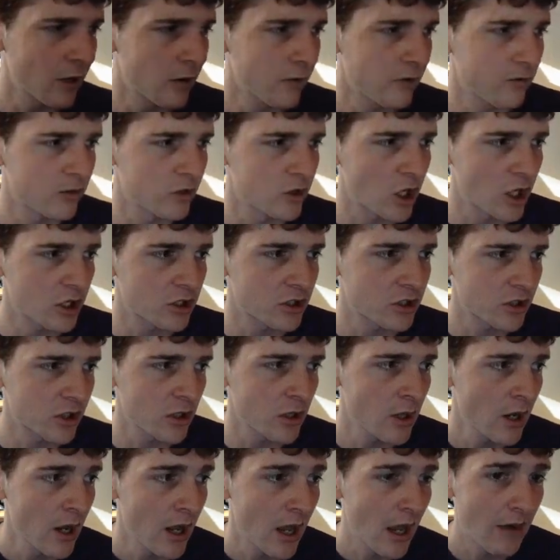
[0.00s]

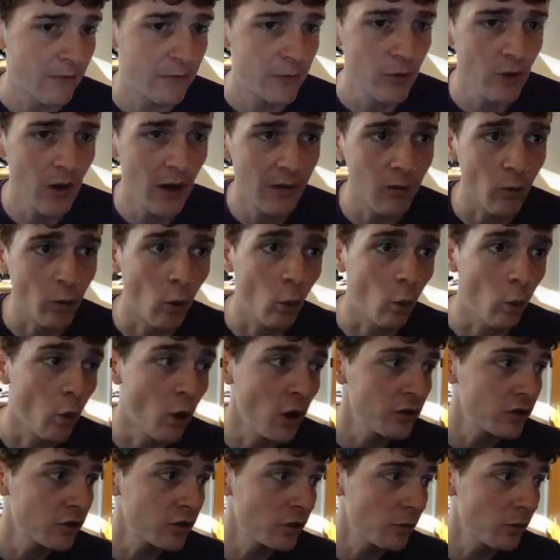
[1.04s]
suggestion. If you guys want to